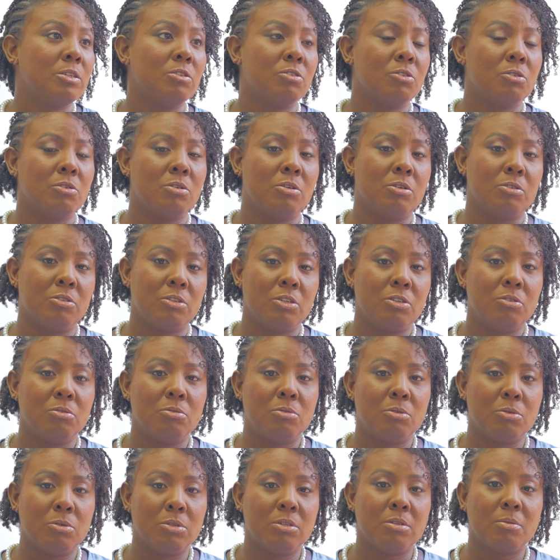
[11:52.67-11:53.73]
to go out in the
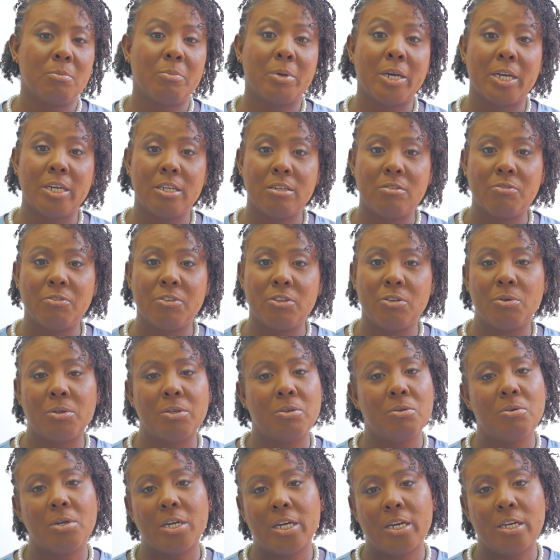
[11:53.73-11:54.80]
road to buy it for you, and
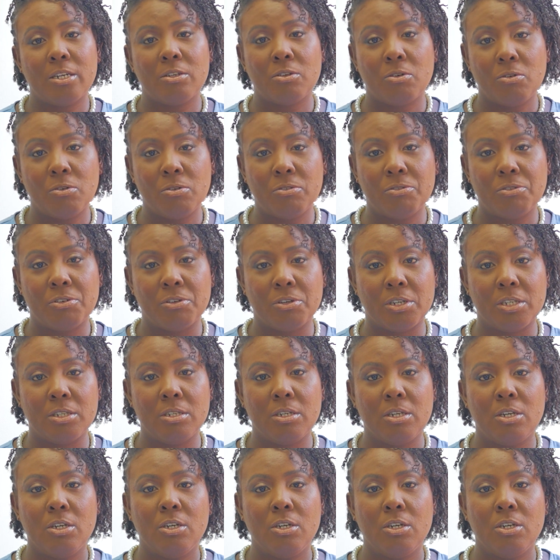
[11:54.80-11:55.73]
you can't go for it.